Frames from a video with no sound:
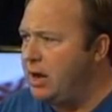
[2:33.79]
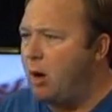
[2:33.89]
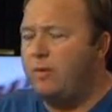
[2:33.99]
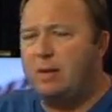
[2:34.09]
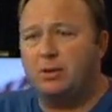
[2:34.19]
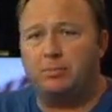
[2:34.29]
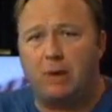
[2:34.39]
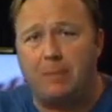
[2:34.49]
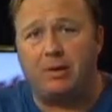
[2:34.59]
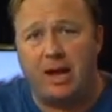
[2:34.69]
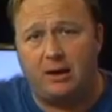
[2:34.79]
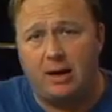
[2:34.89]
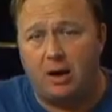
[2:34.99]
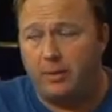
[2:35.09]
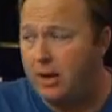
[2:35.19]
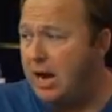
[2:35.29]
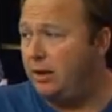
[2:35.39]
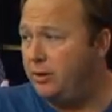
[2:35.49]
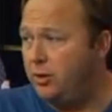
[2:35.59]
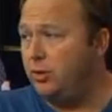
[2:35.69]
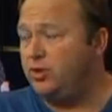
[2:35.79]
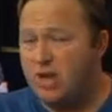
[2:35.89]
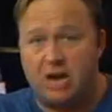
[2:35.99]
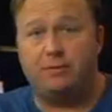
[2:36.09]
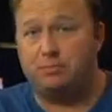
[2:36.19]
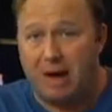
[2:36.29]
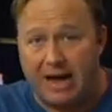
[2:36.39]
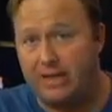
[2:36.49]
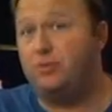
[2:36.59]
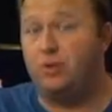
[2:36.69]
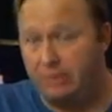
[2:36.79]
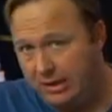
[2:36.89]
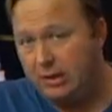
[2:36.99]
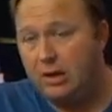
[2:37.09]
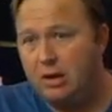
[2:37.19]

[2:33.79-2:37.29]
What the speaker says: know when they put the propaganda out on the nightly news, none of us buy into it.